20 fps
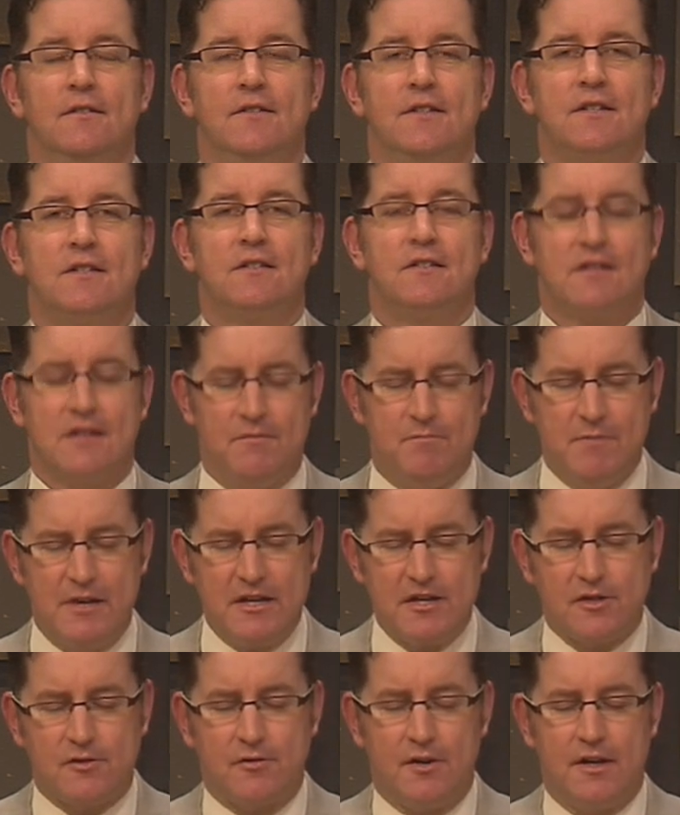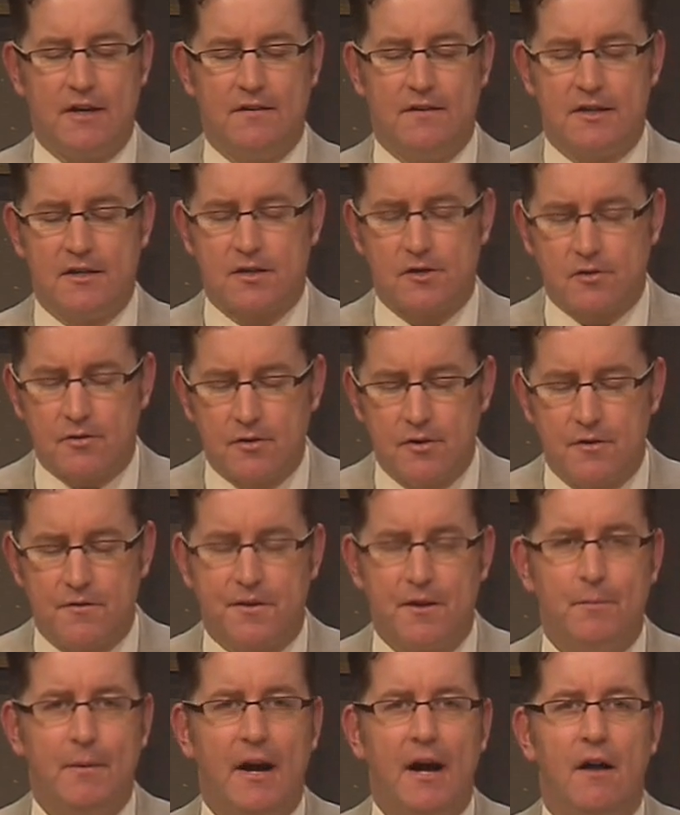This is a mystery, this
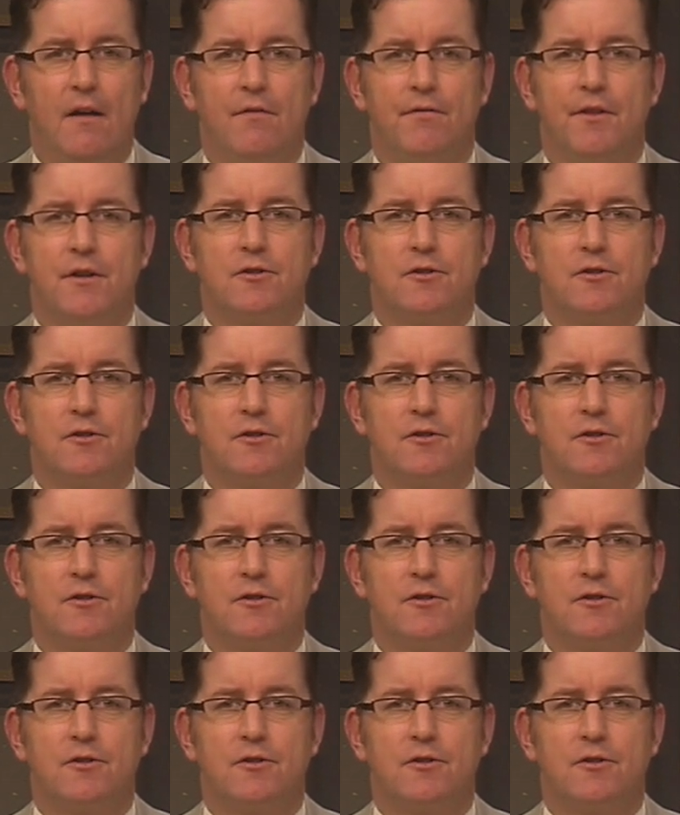truth about